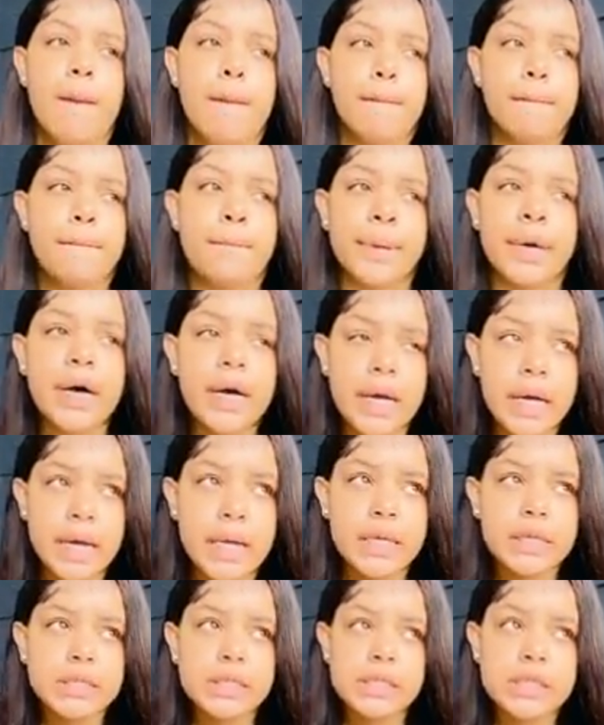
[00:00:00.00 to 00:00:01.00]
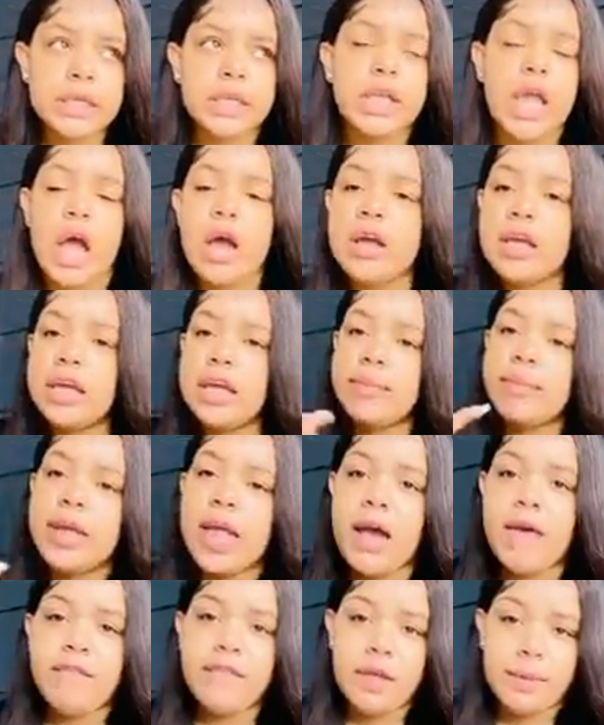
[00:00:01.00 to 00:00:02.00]
but y'all can give me
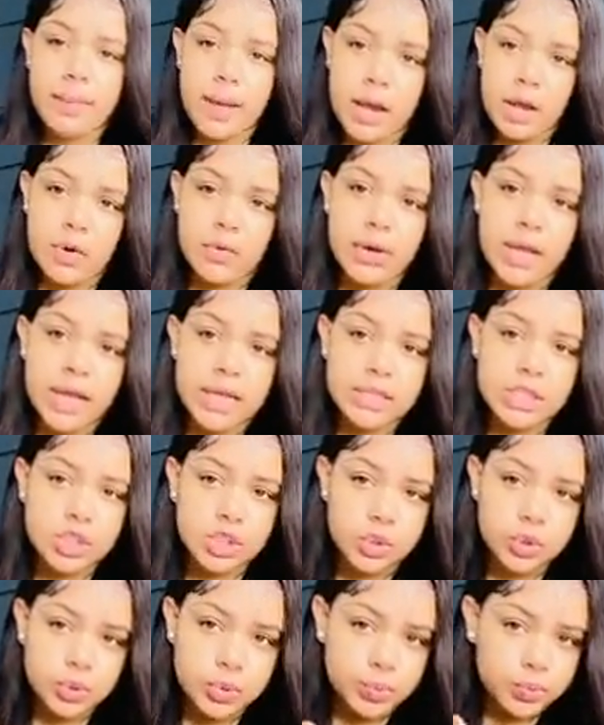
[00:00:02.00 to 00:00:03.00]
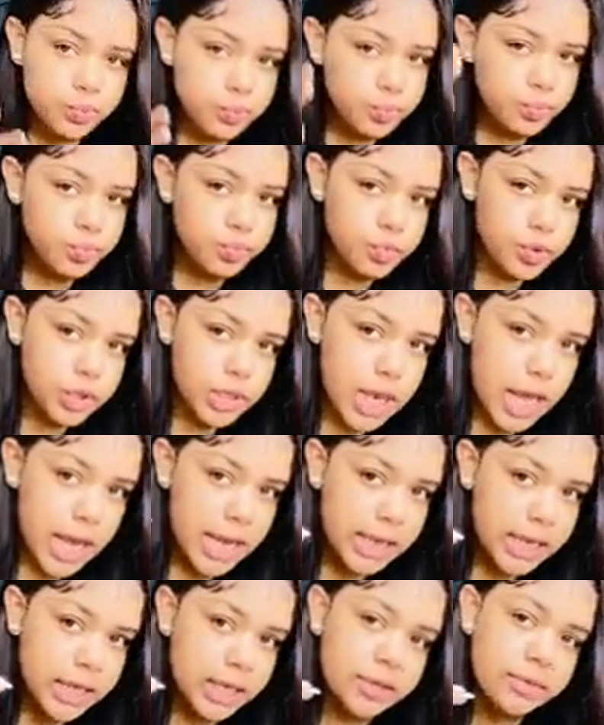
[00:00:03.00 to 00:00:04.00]
y'all feedback on that too. You
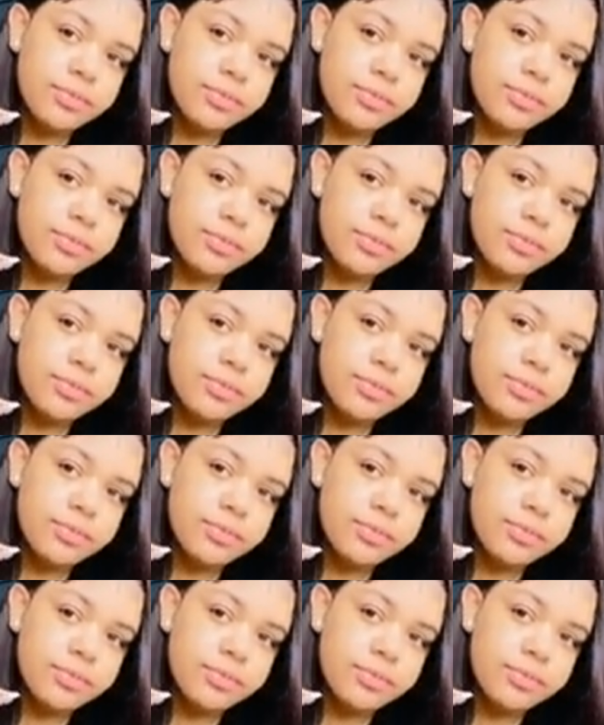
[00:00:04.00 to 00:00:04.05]
like it?